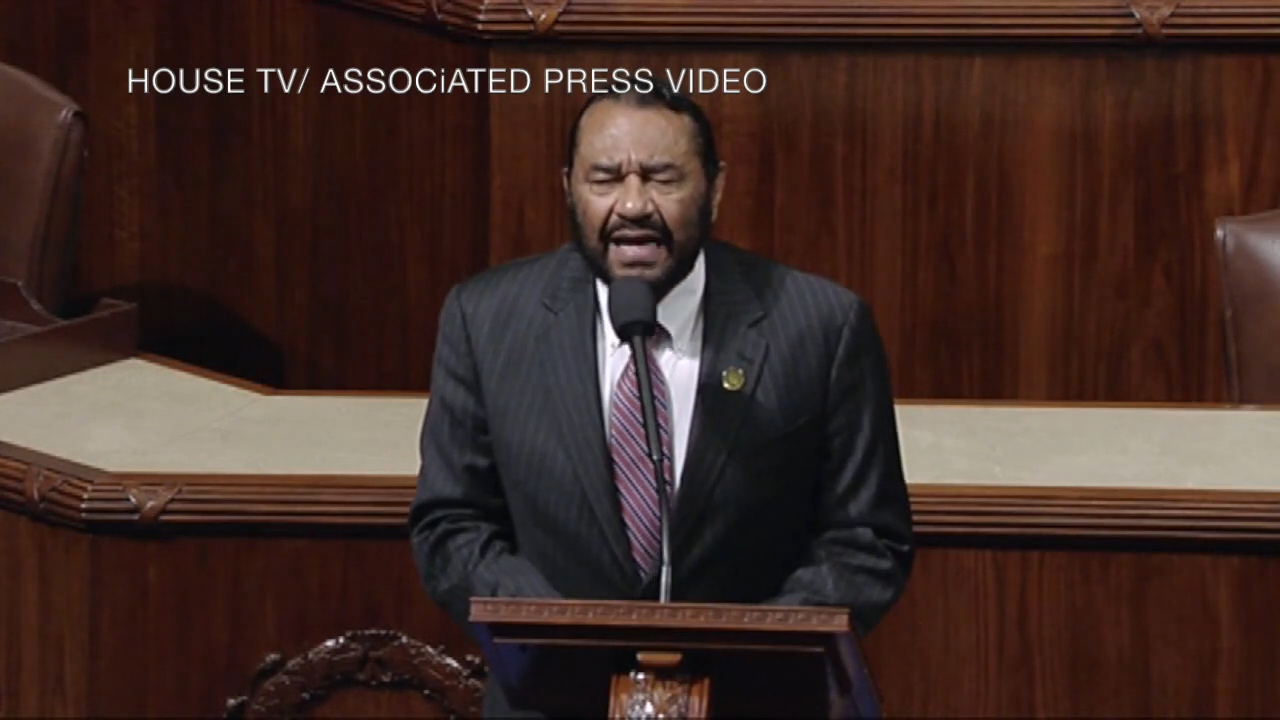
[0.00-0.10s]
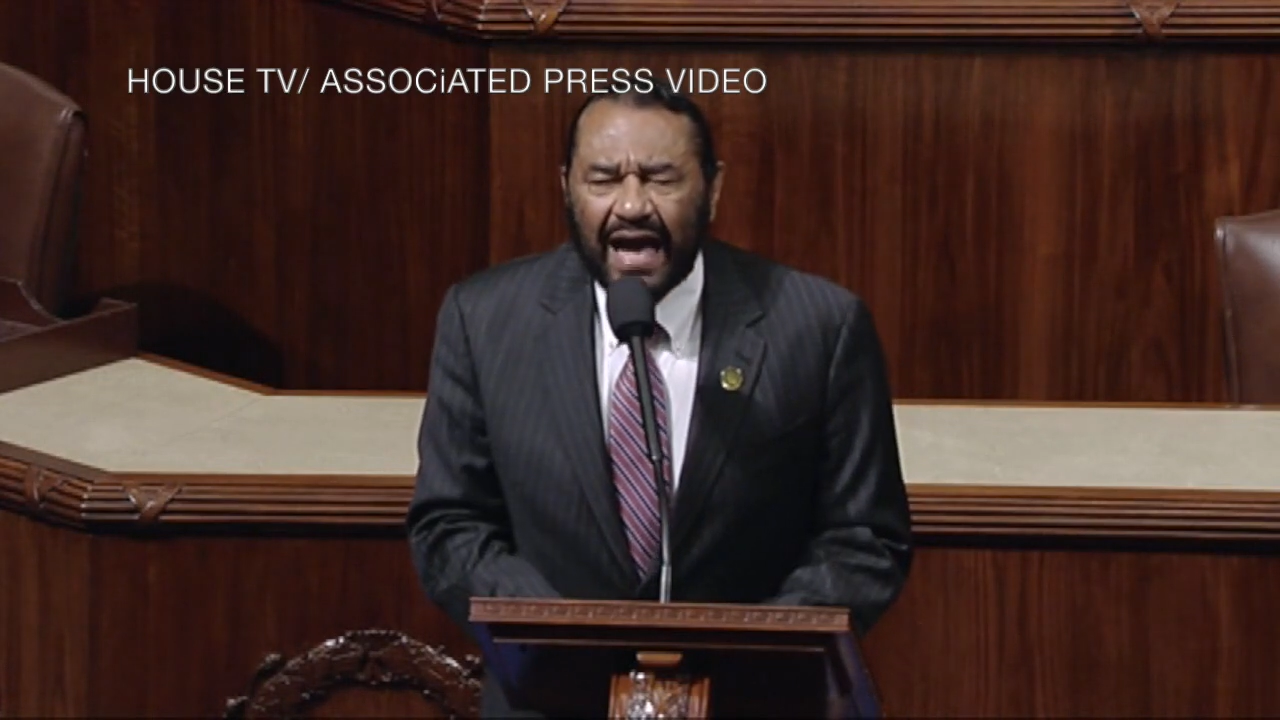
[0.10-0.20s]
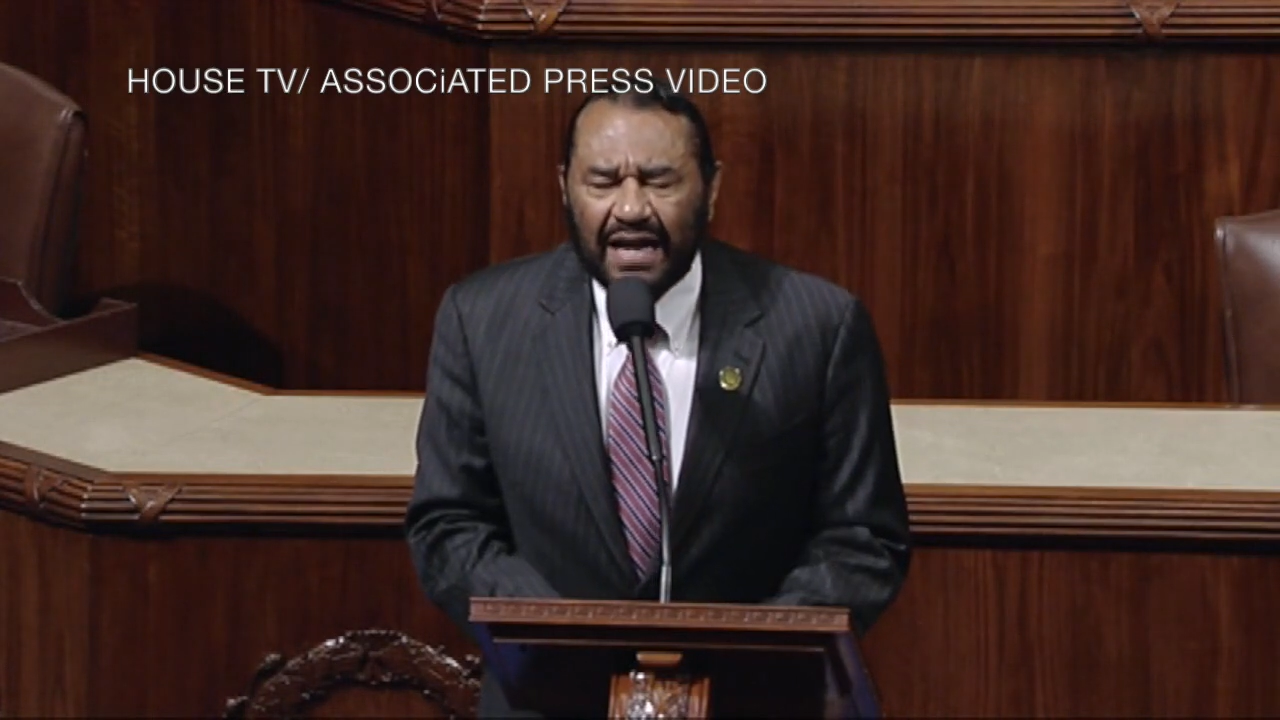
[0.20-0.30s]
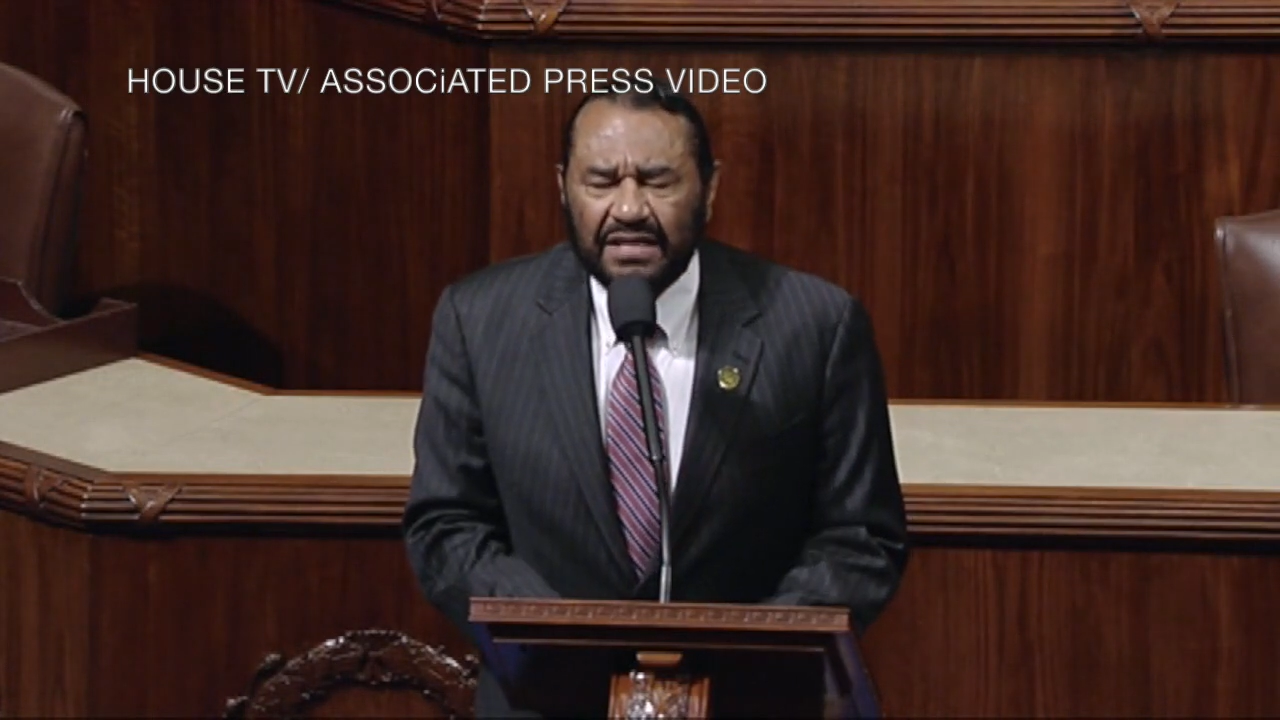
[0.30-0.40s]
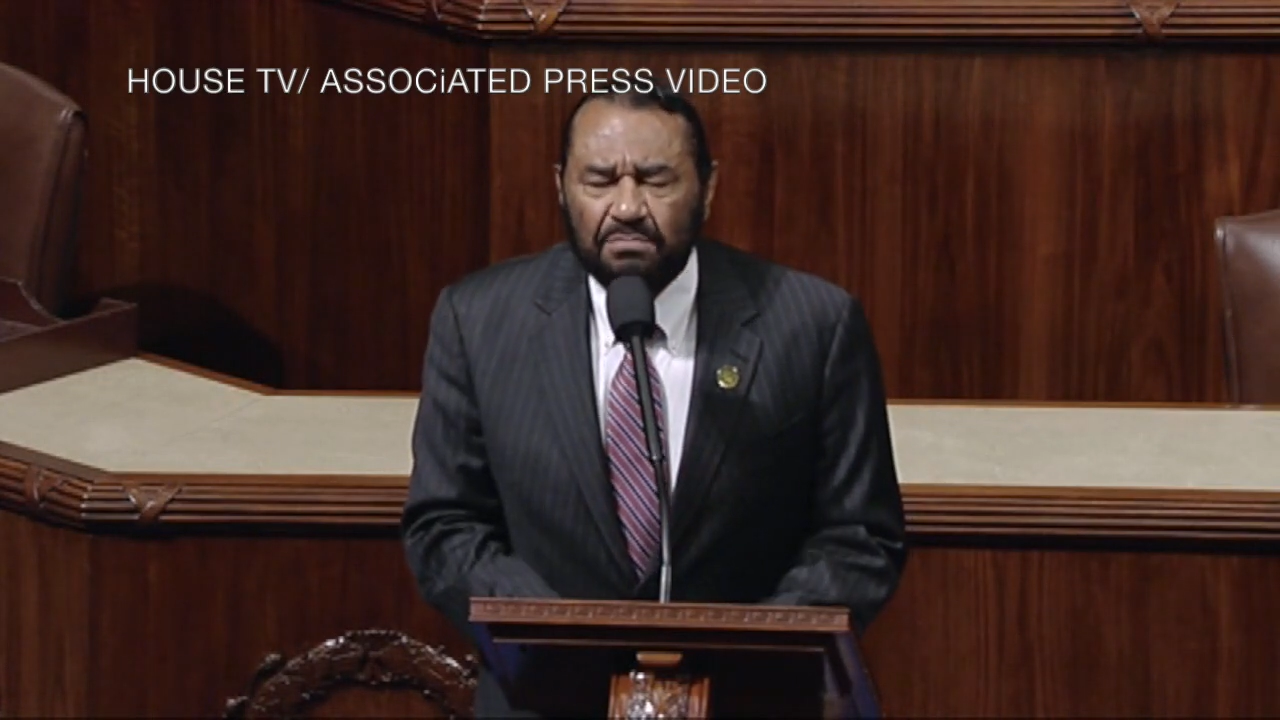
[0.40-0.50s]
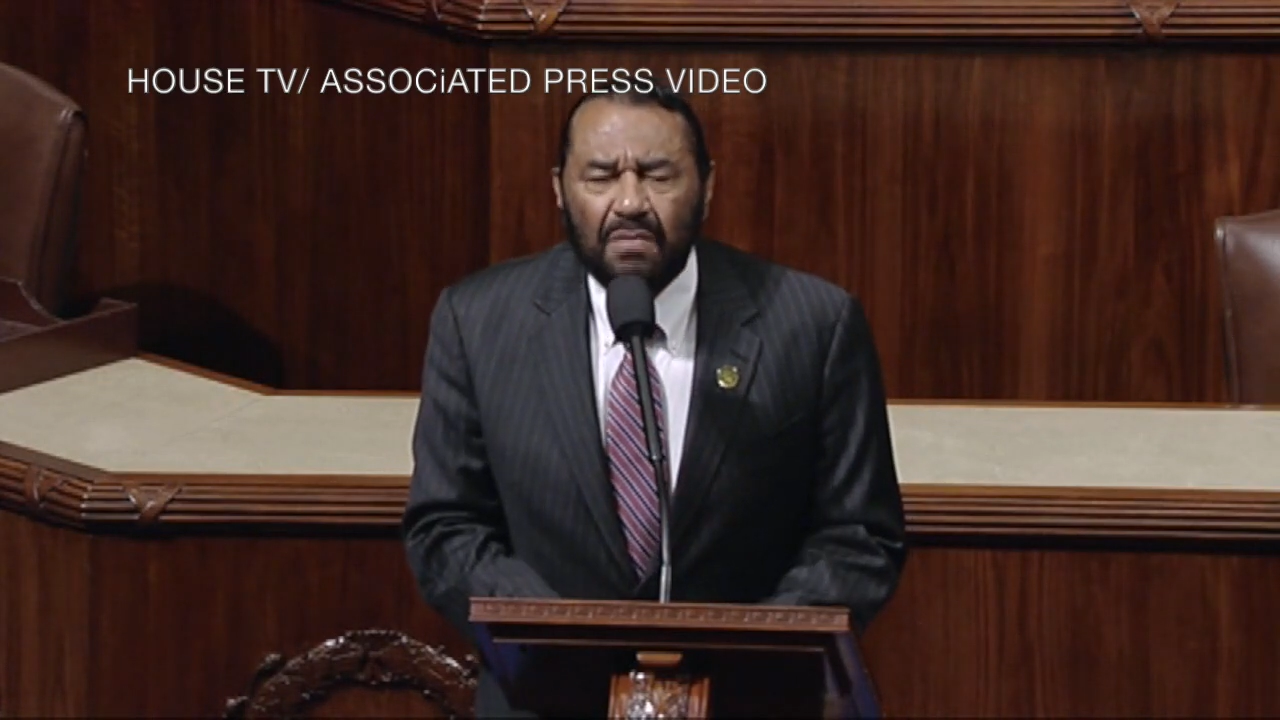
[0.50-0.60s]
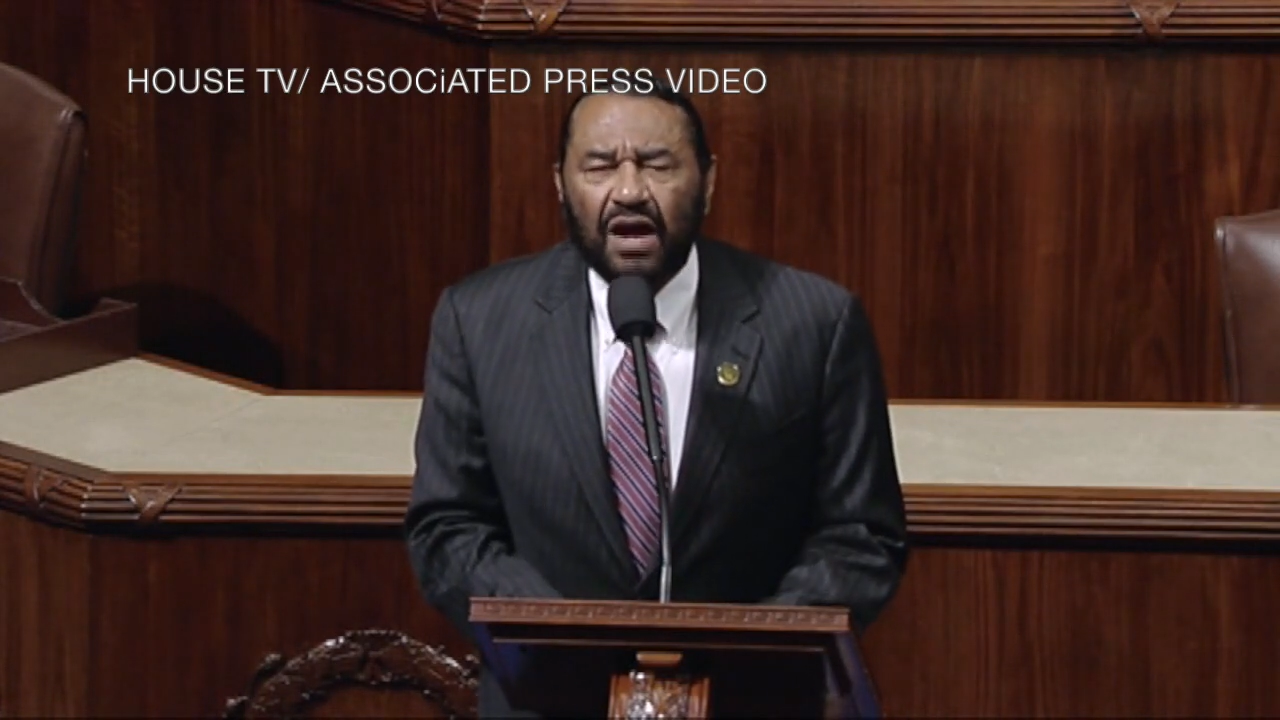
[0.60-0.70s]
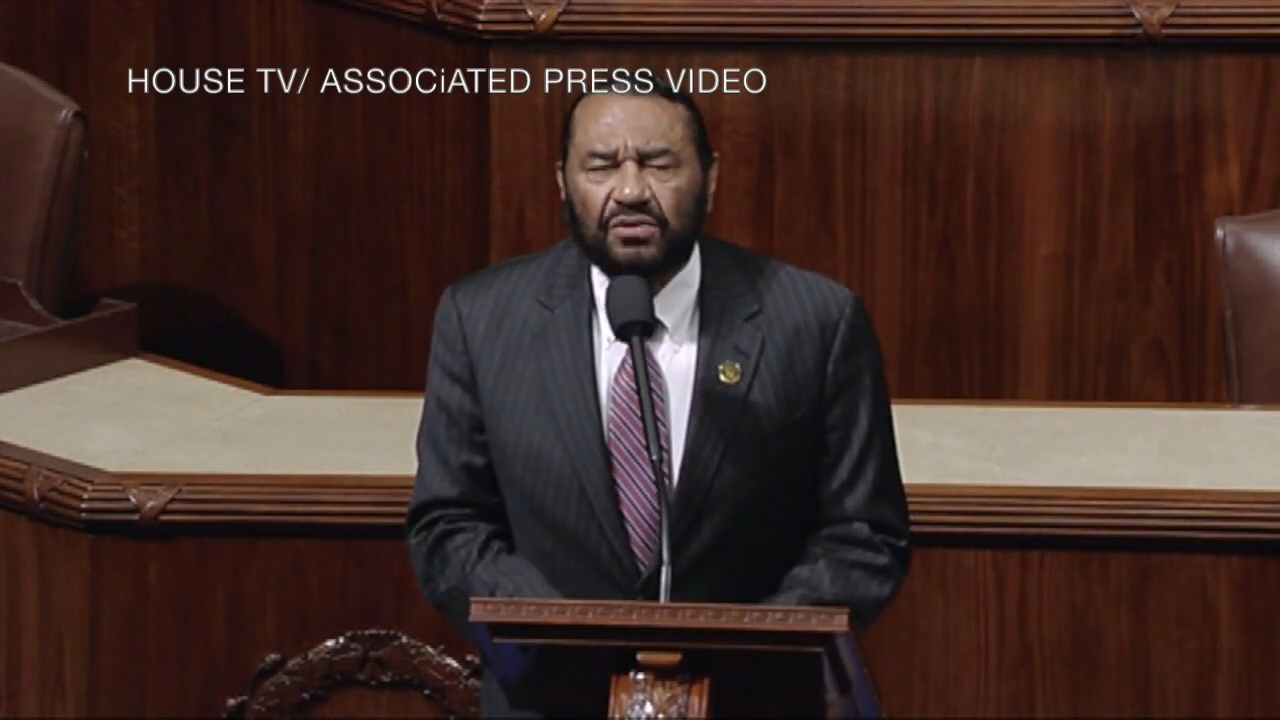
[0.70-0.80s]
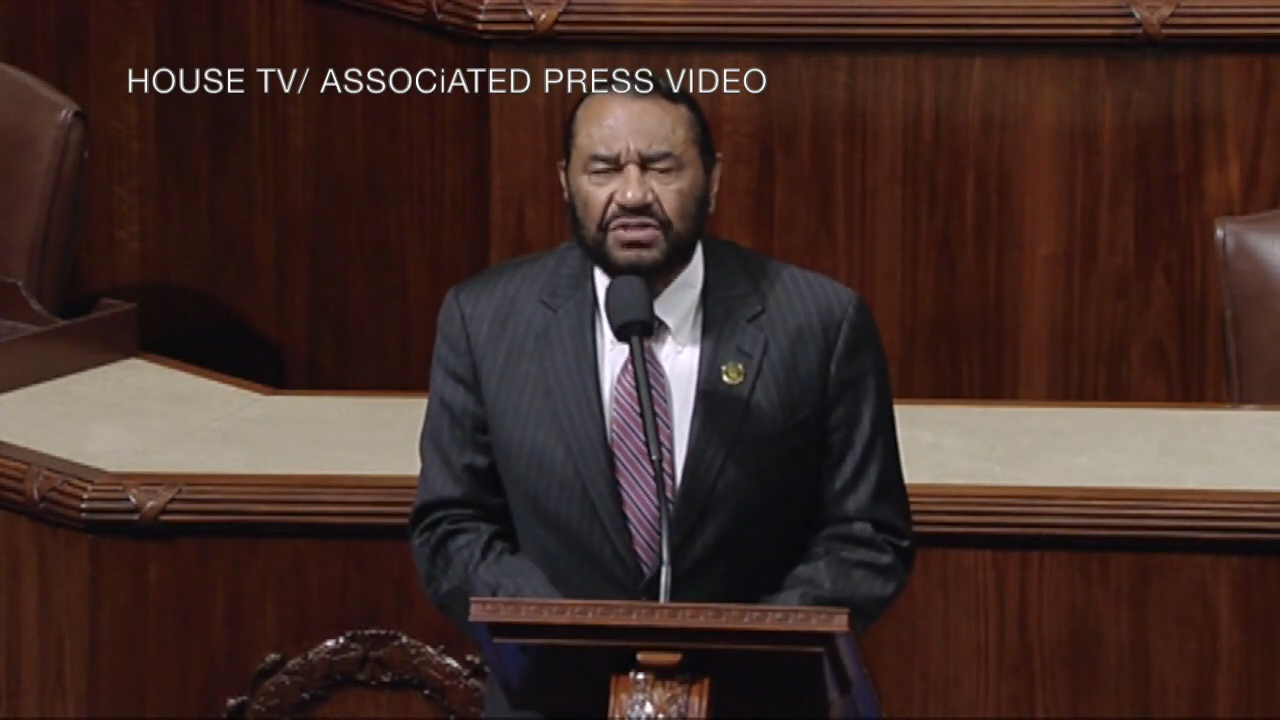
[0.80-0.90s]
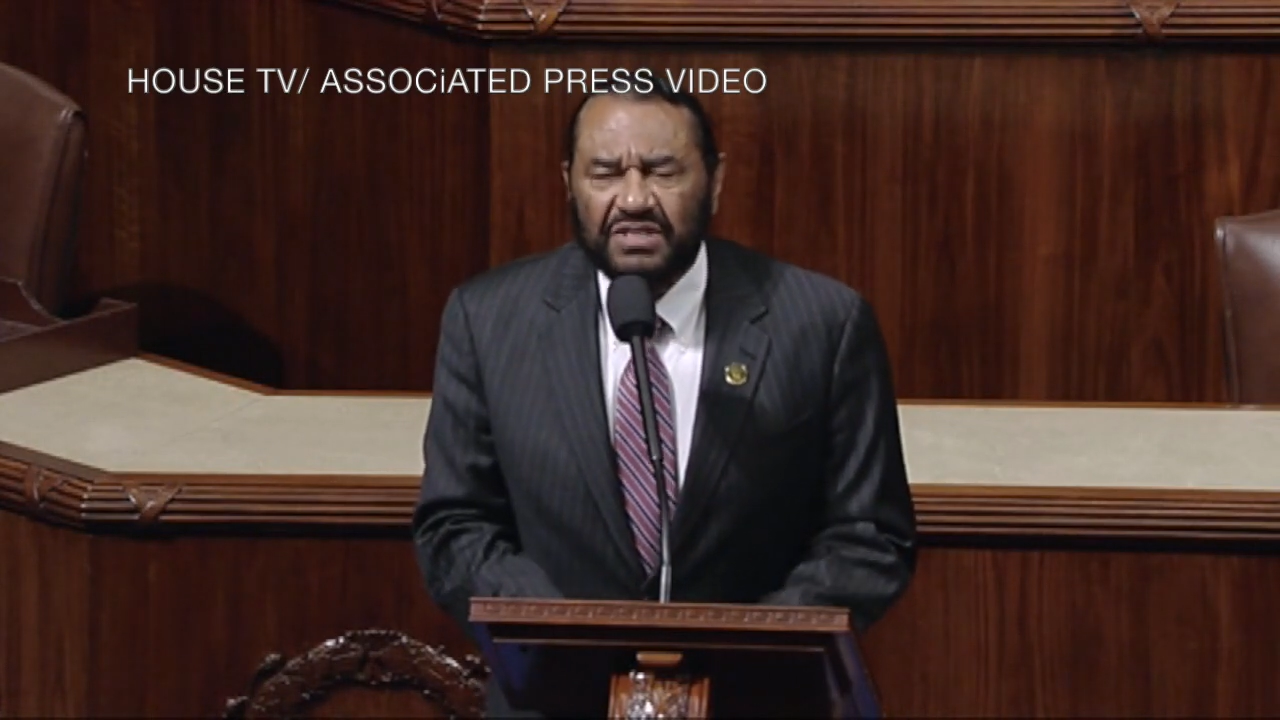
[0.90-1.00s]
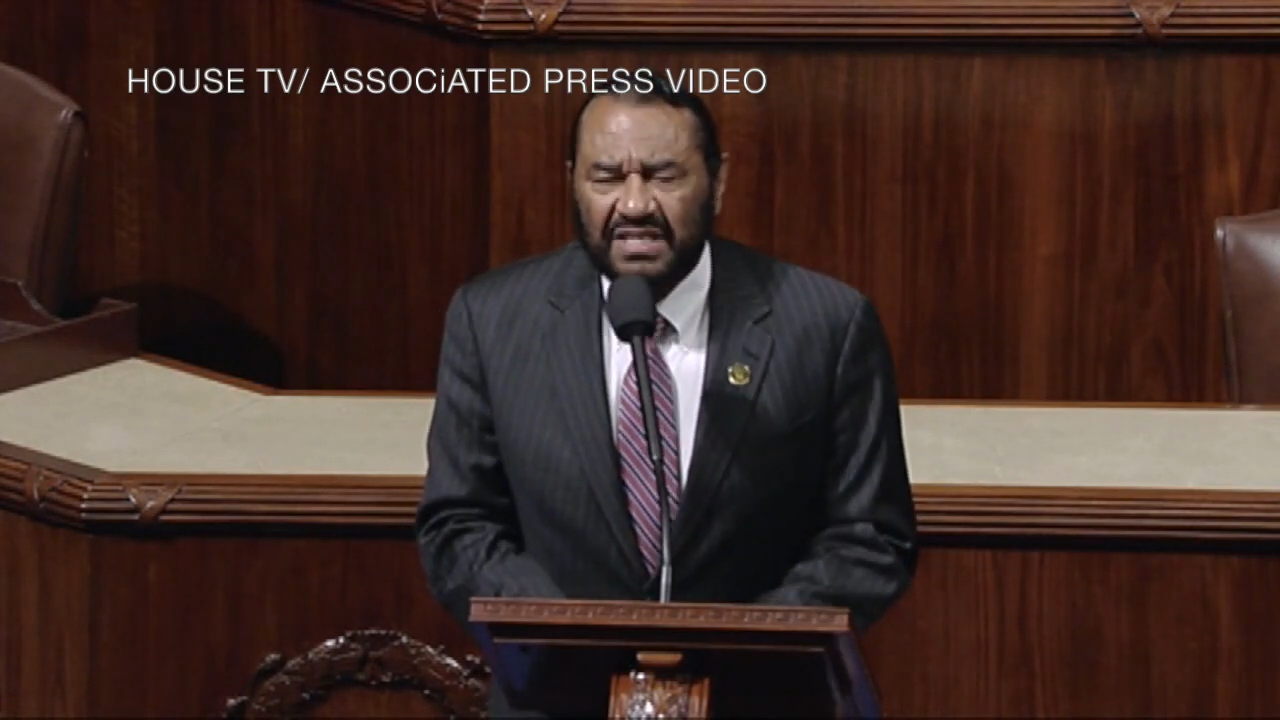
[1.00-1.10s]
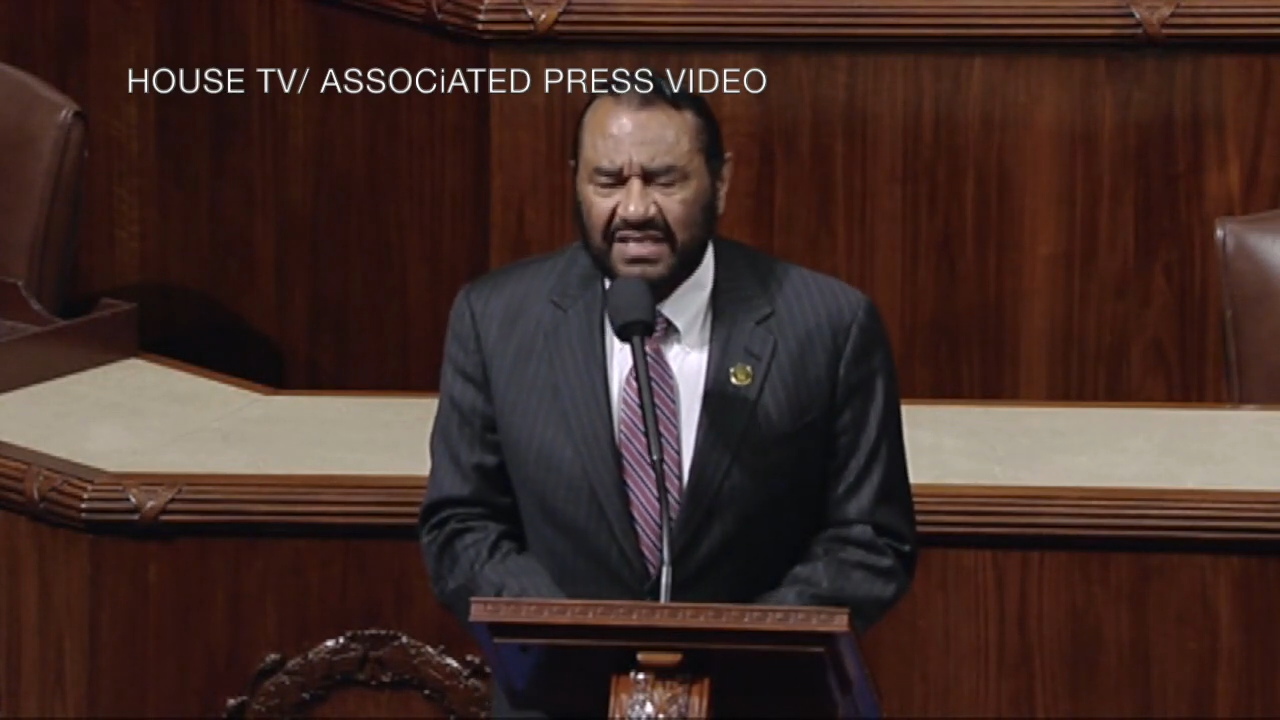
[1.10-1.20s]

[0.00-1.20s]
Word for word: our democracy